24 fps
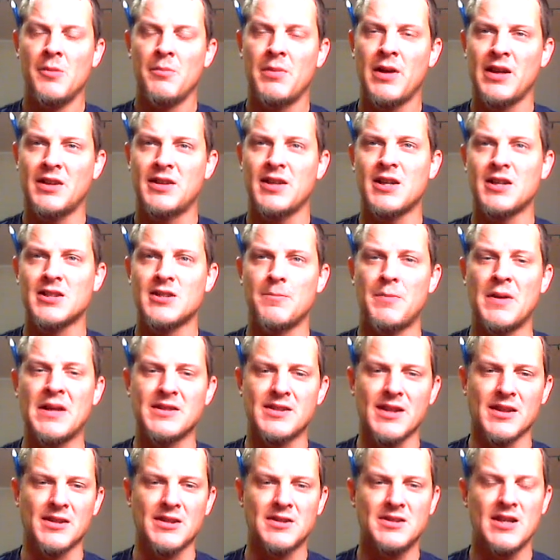But I think it depends
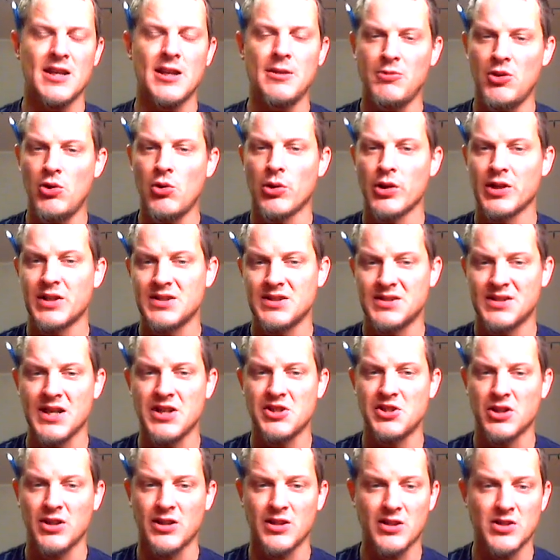on the team, the
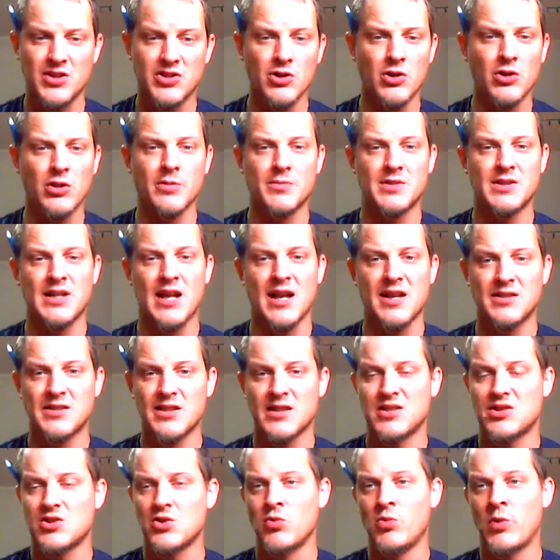organization, and the circumstance
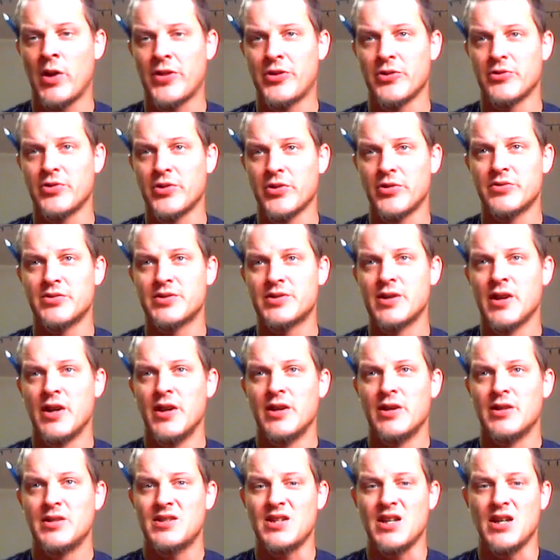as to whether those
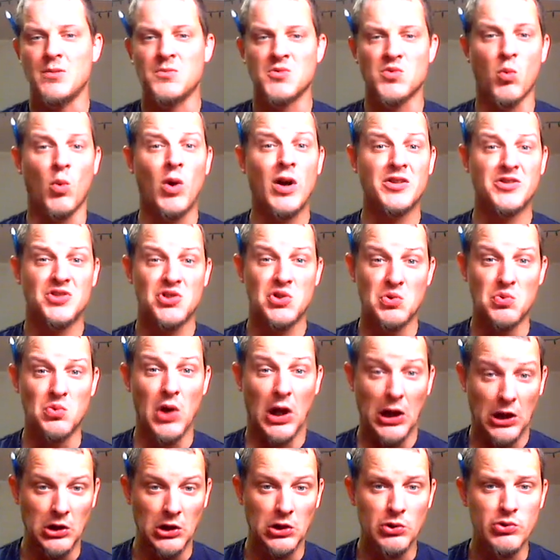teams want
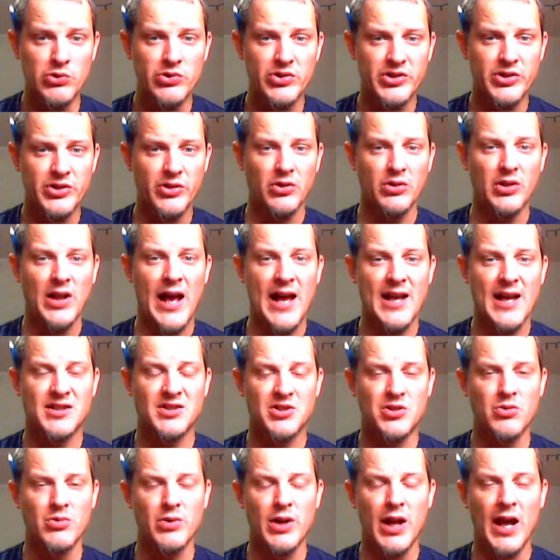to lose their
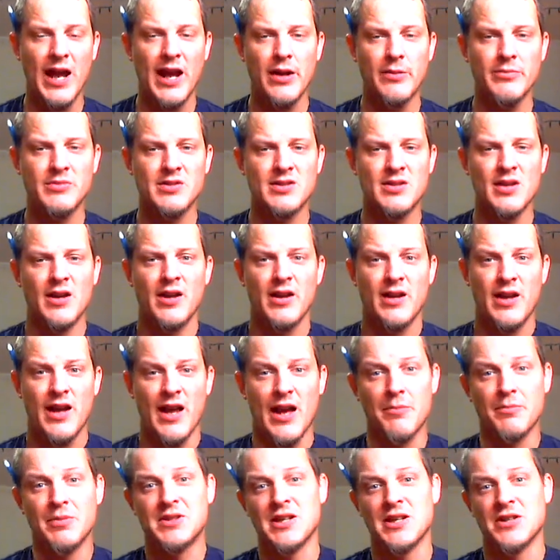last two games
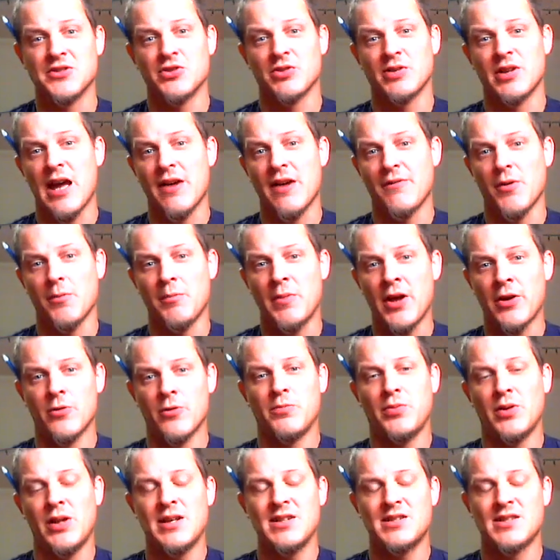and potentially have a better
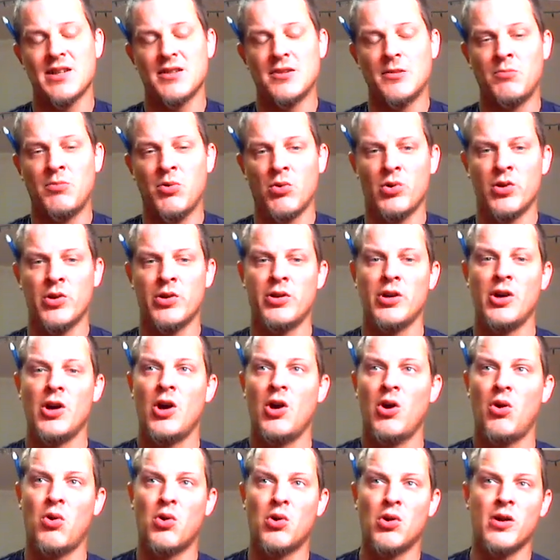place on the board,
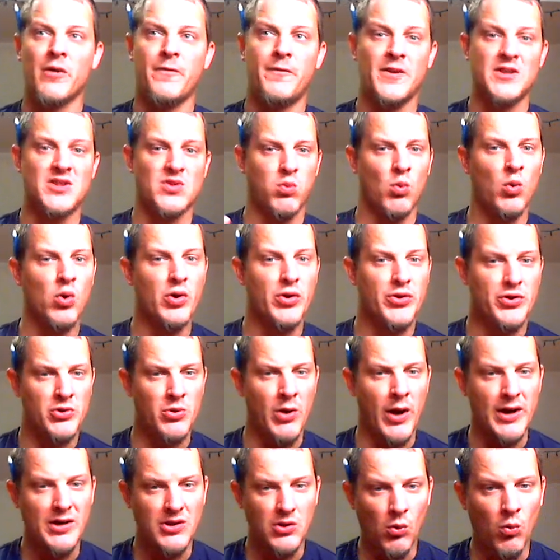or if it's worth
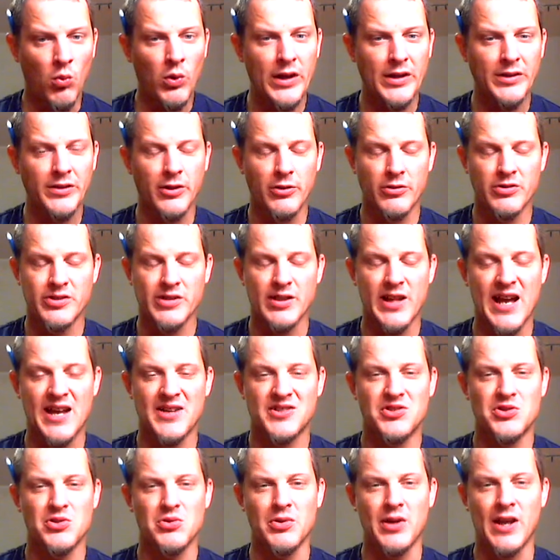trying to win those
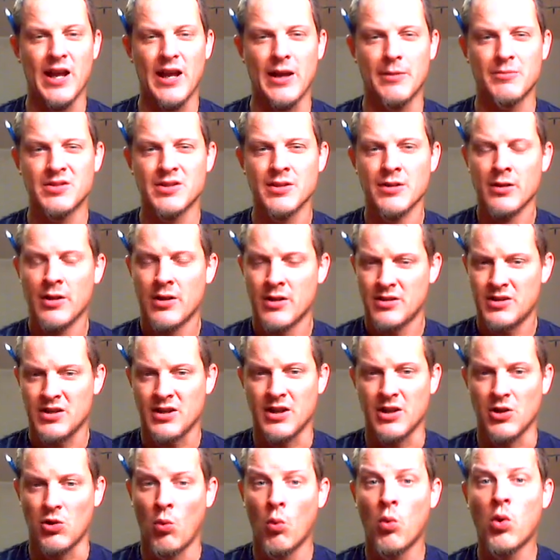last two games to
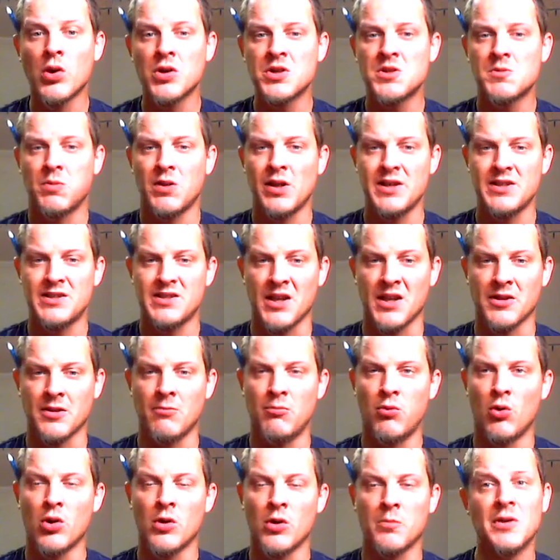get a worse place on the
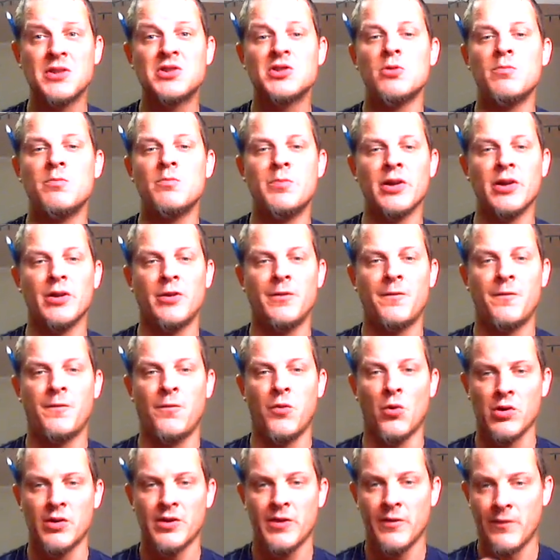board, but to build
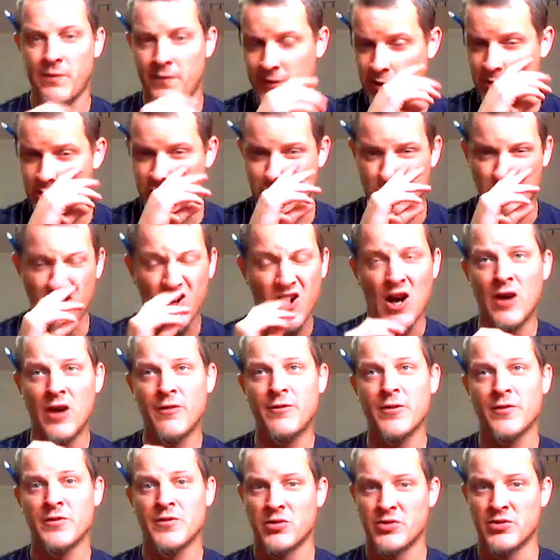for the future
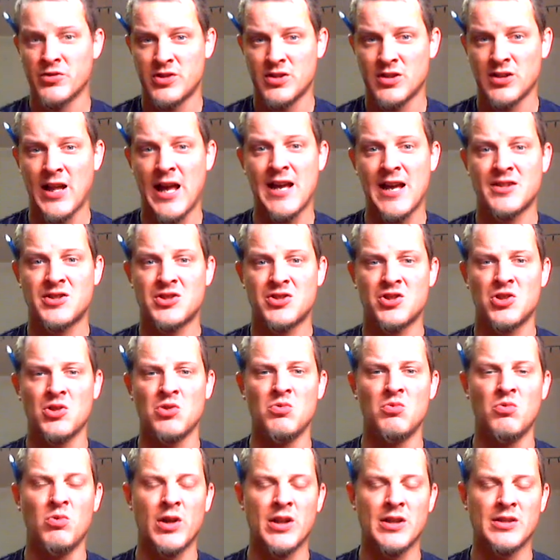off of those last
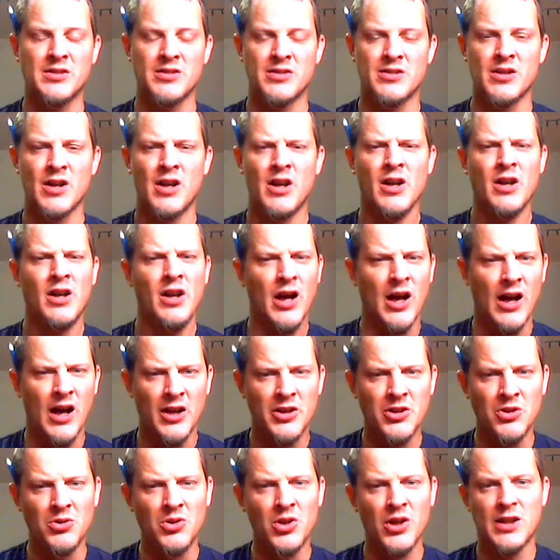two wins.
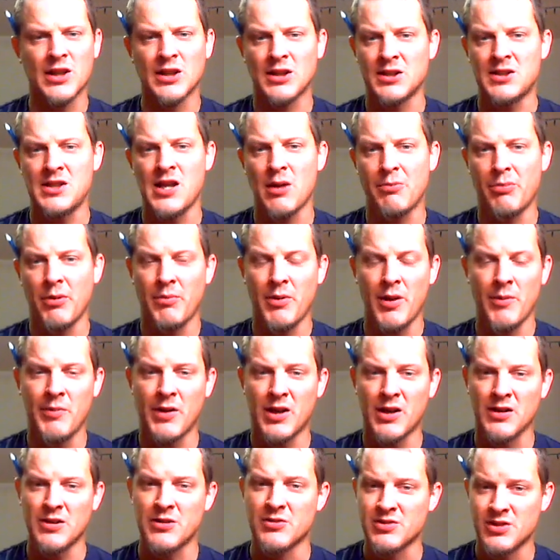You look at the Tampa Bay
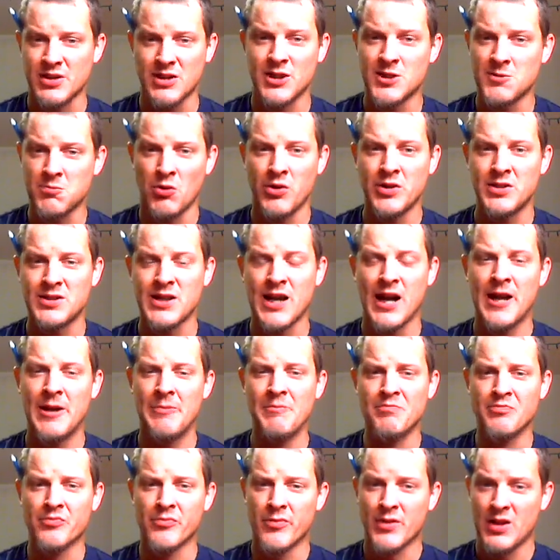Buccaneers at this point in
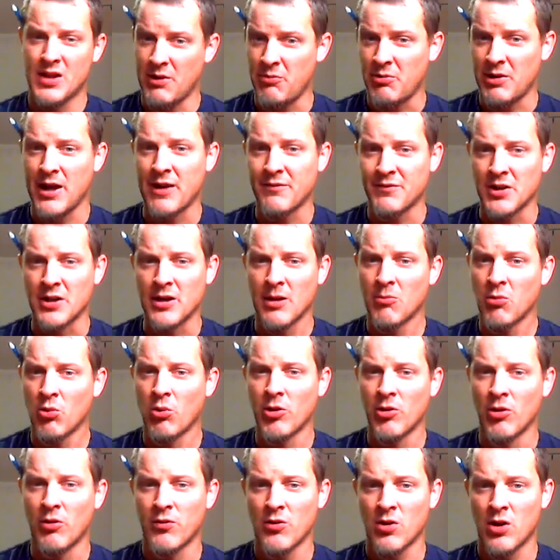time, they would have the number
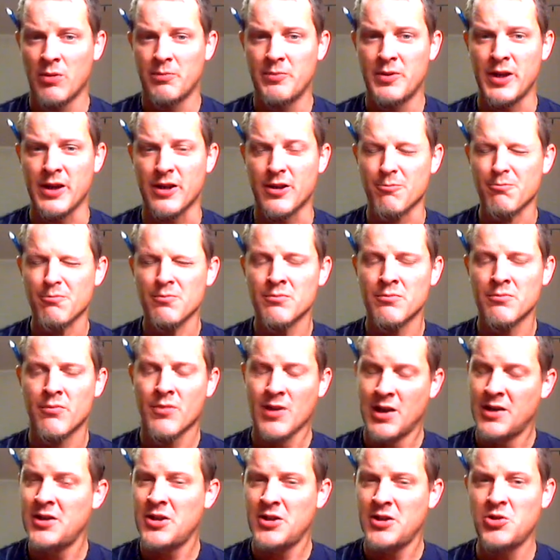one overall pick.
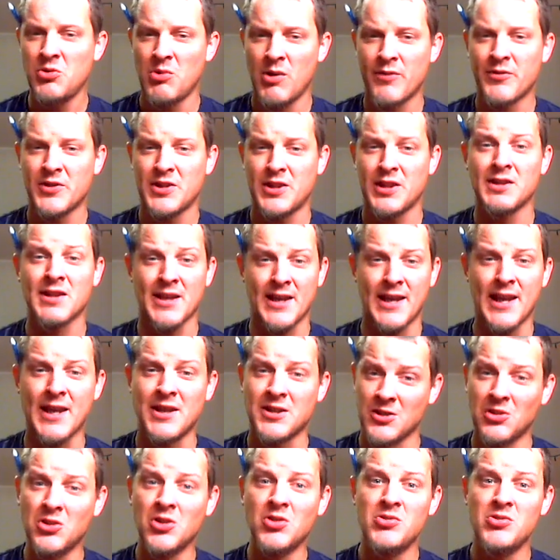They need to do everything they
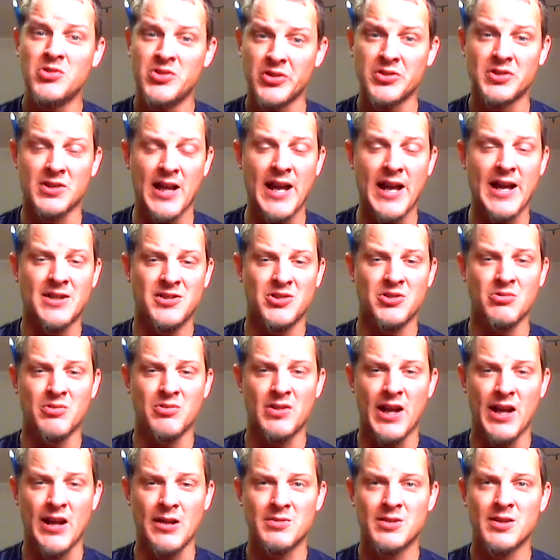can to lose those last two
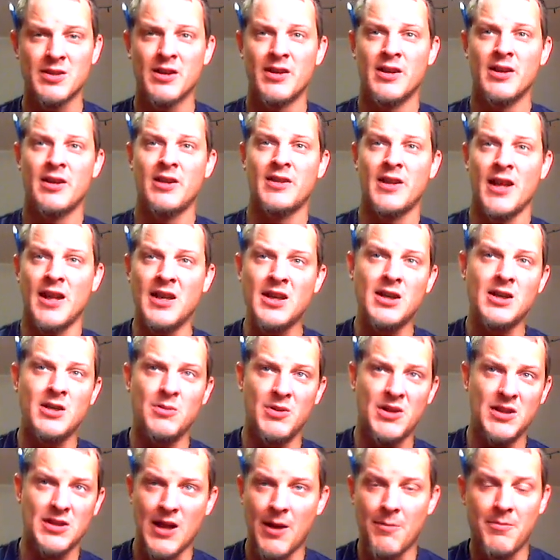games. They need to
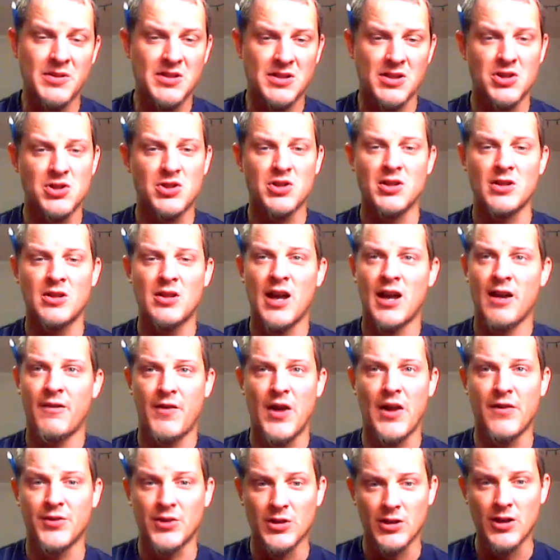be in that position of
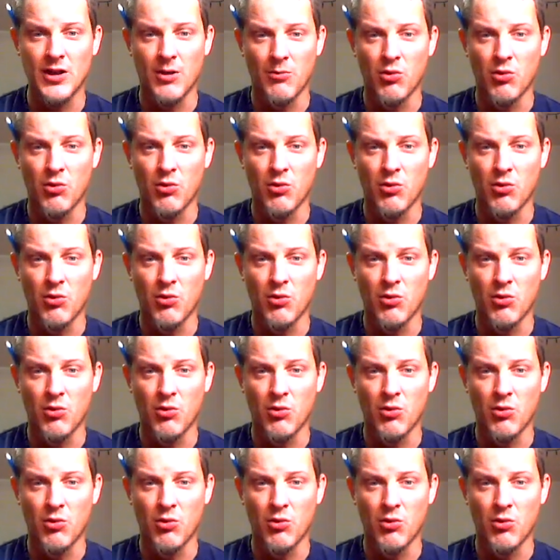having the